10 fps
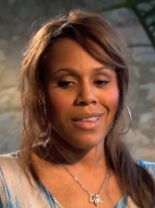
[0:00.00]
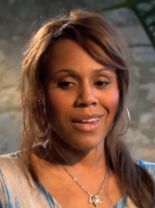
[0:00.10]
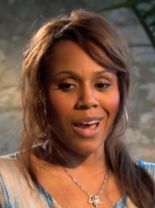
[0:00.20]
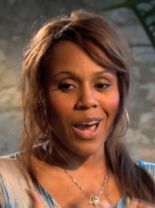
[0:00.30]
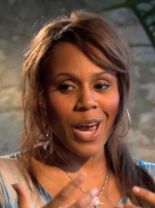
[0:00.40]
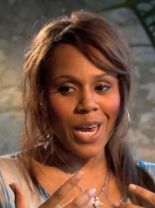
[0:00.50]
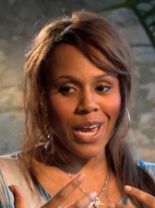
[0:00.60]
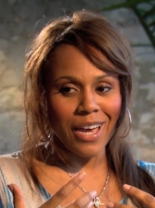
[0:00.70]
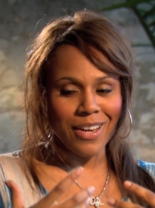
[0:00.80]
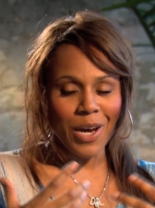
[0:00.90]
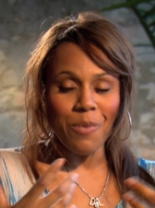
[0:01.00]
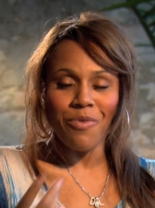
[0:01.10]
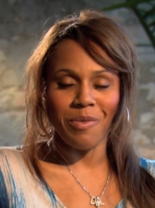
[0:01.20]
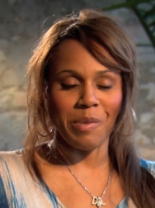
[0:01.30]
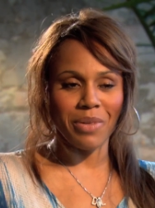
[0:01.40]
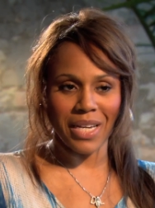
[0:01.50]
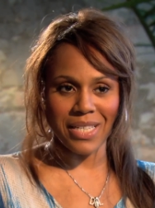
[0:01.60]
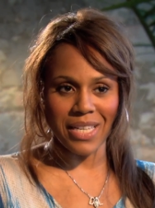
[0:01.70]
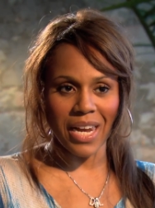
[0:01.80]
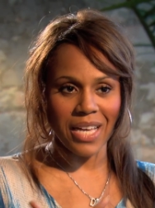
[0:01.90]
that I come from a
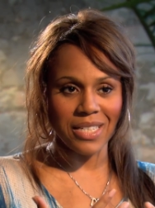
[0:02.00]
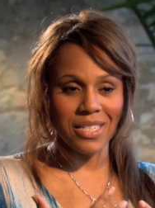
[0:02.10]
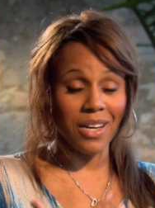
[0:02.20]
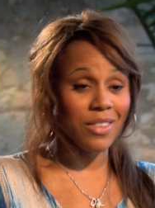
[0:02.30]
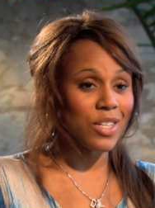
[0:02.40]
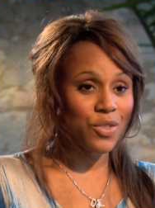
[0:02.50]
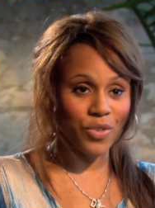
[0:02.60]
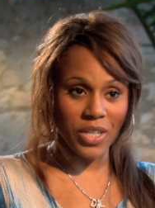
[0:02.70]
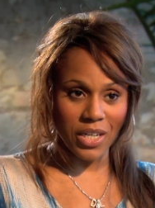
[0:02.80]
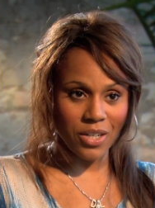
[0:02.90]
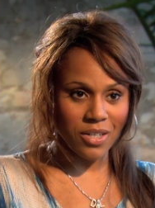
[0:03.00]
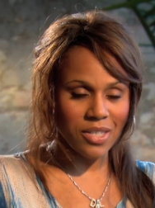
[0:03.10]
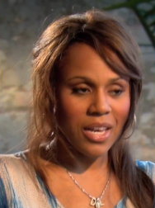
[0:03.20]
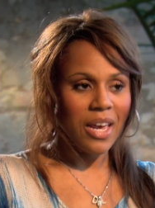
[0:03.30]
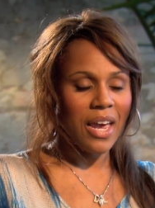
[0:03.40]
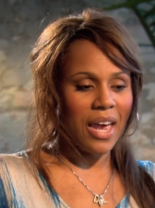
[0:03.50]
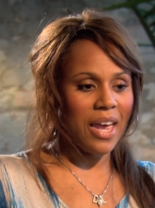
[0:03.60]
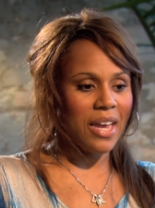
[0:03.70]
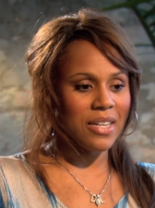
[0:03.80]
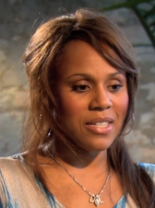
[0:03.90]
place that has done this for years,
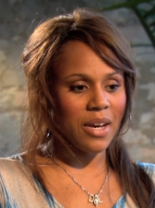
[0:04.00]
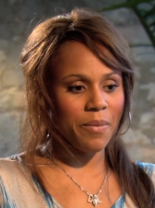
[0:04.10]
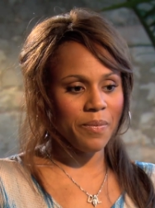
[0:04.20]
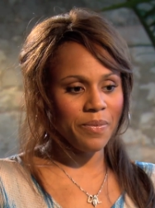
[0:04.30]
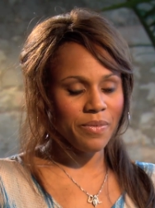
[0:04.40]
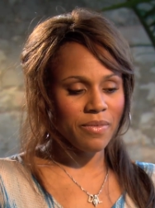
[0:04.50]
and um,